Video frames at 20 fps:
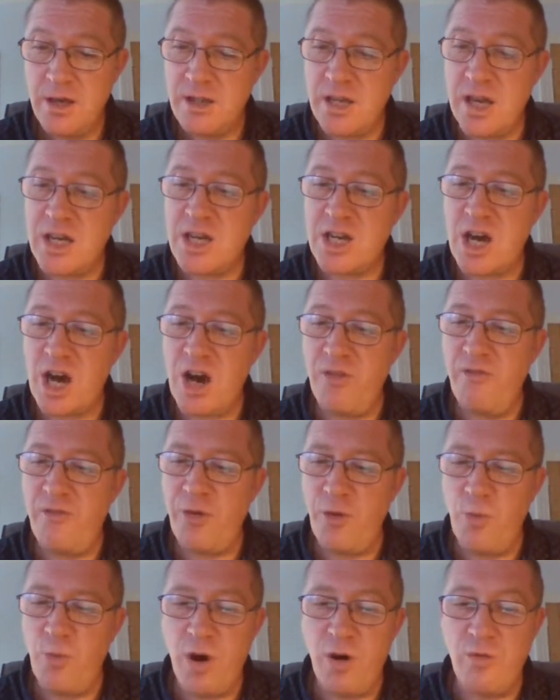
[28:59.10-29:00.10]
They come
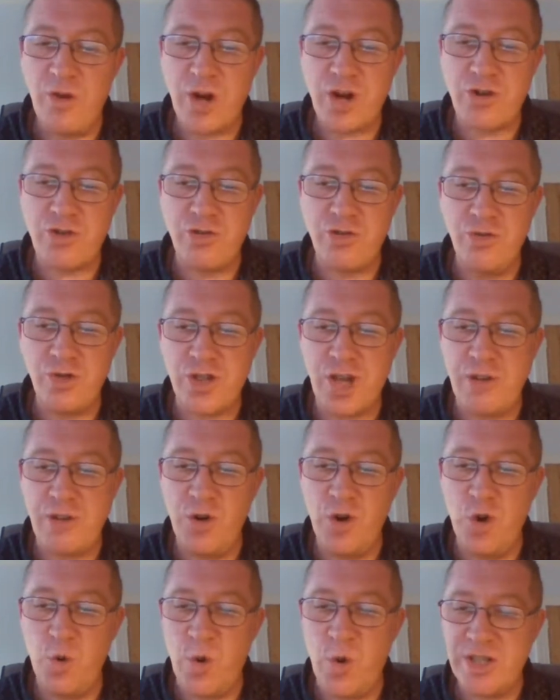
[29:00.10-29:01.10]
for what recruits have
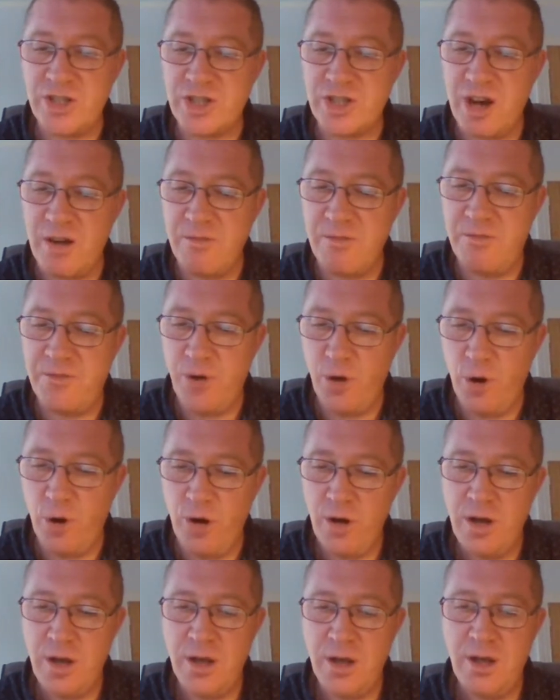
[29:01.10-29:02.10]
always come
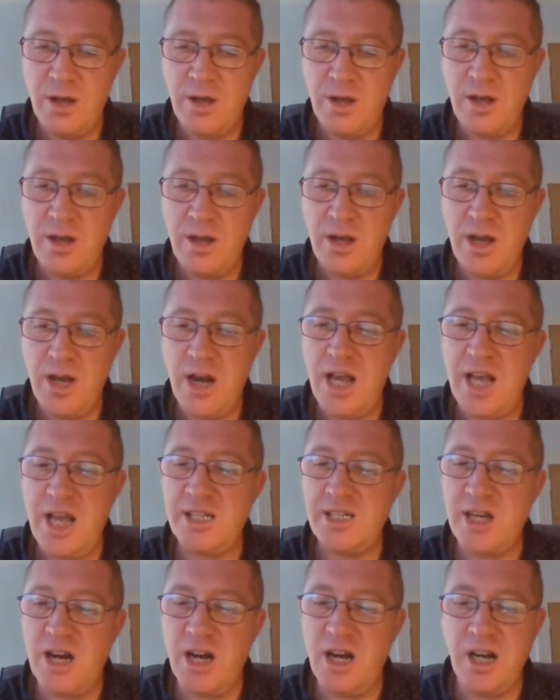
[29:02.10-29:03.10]
for. An
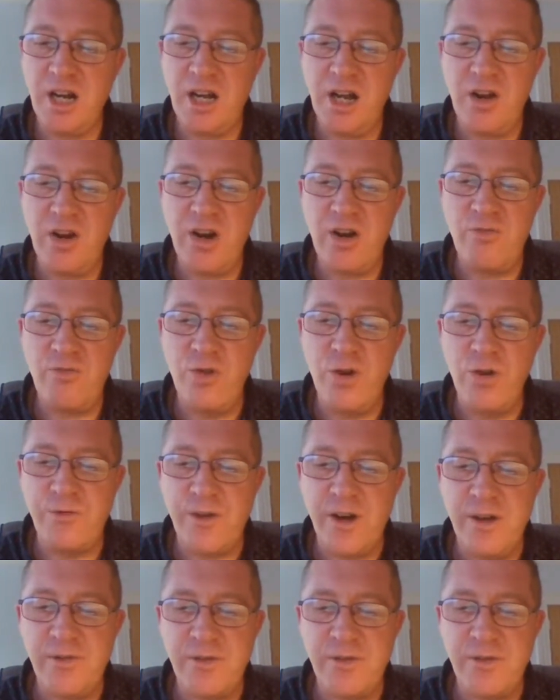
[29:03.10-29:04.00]
end to hunger and a roof